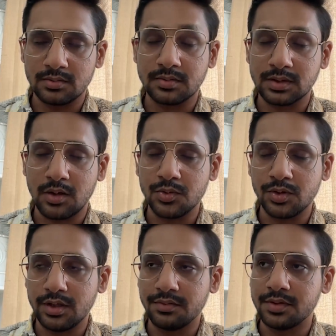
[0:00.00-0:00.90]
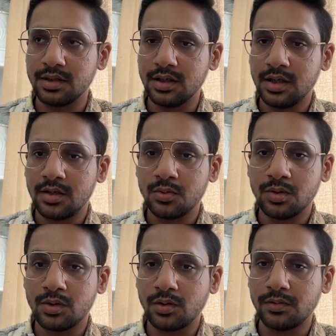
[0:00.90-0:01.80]
now Unilever, to
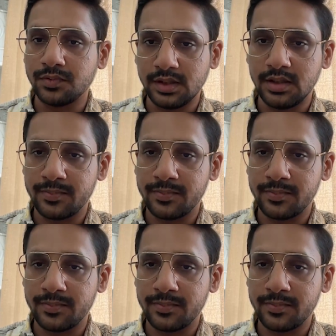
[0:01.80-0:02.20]
work on wheel,